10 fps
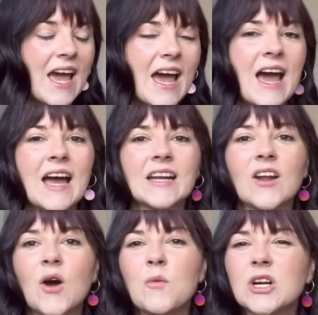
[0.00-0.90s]
And
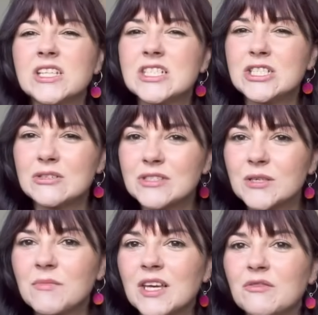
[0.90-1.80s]
I wanted to do
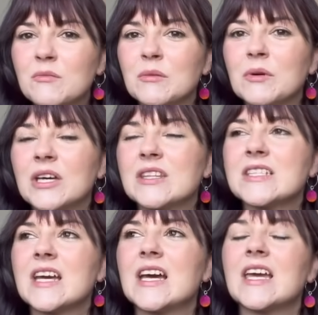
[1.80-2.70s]
something for my
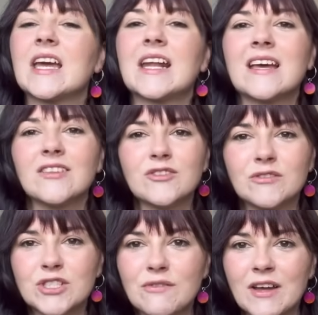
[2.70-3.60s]
birthday and asked her if
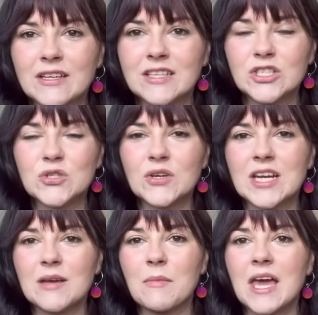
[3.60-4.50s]
she fancied
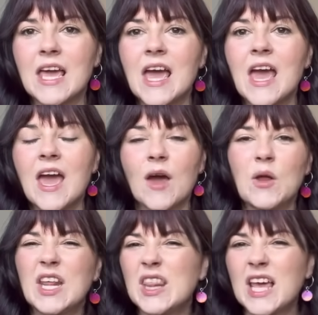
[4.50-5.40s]
joining me.
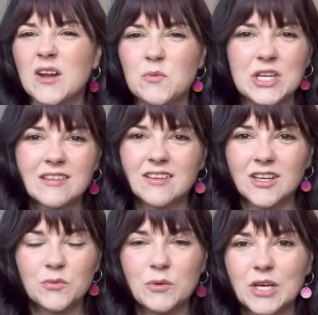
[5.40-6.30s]
And in the end, we
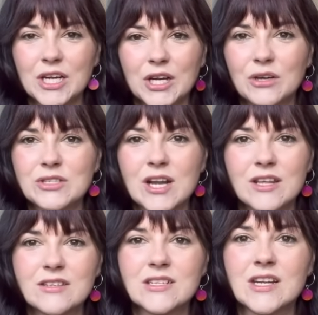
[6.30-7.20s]
decided we were going to go to
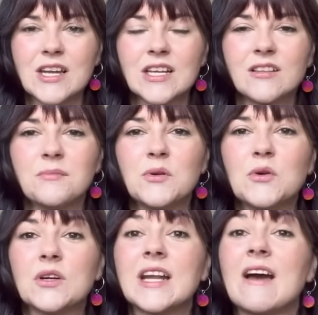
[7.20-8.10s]
London and
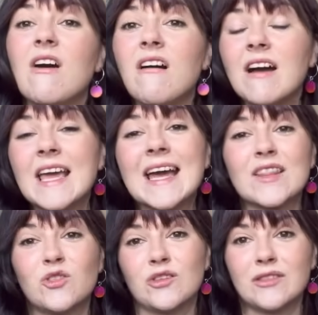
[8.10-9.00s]
explore. Now, I
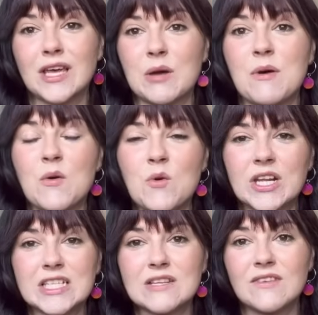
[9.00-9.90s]
had this thing about
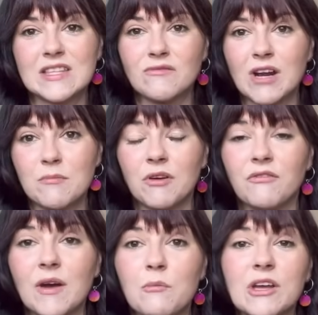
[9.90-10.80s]
wanting to visit Rainbow
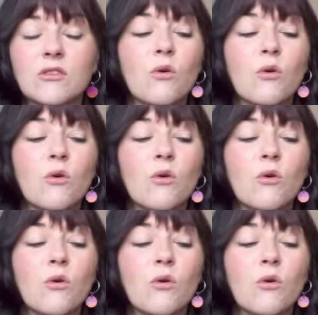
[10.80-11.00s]
Fabrics.